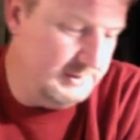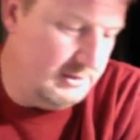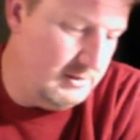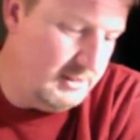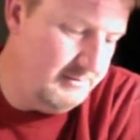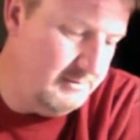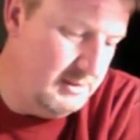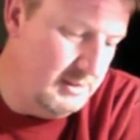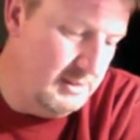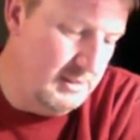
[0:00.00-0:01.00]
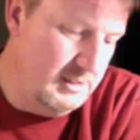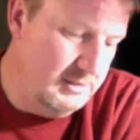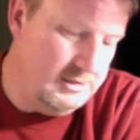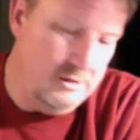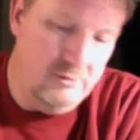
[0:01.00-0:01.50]
Alright,
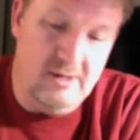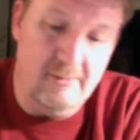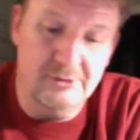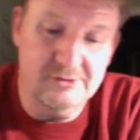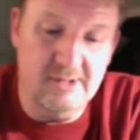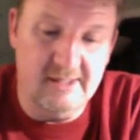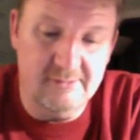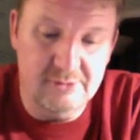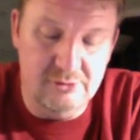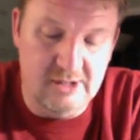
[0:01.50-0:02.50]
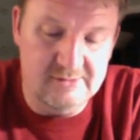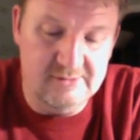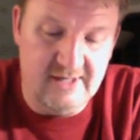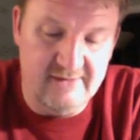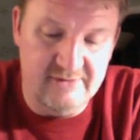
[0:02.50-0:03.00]
so I multiply. 2 times
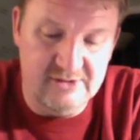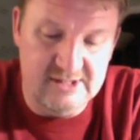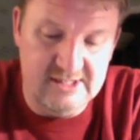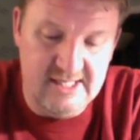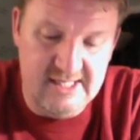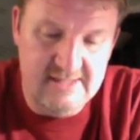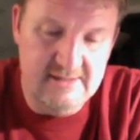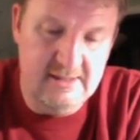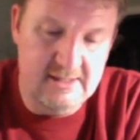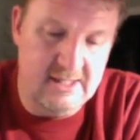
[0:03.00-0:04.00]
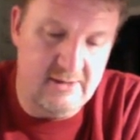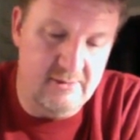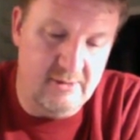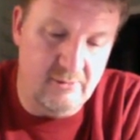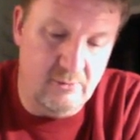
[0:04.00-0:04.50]
5 is 10. I carry
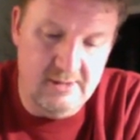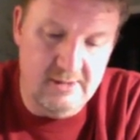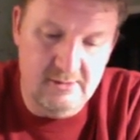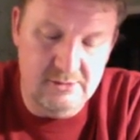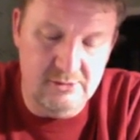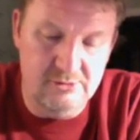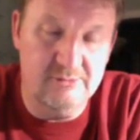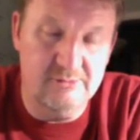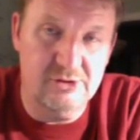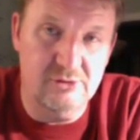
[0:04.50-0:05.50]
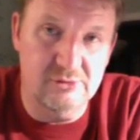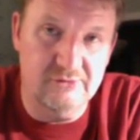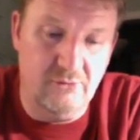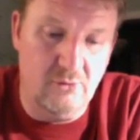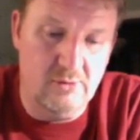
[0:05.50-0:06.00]
my 1. 2 times 2 is
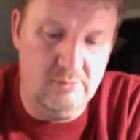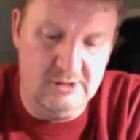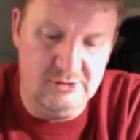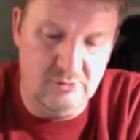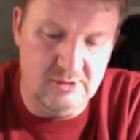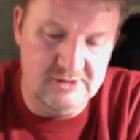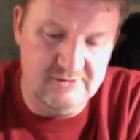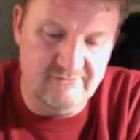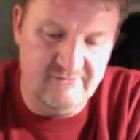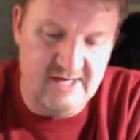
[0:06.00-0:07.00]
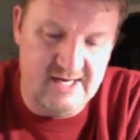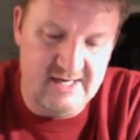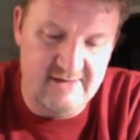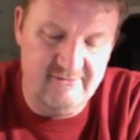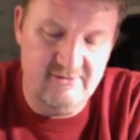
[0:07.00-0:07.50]
4. Plus 1 is
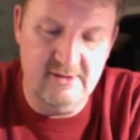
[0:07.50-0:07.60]
5.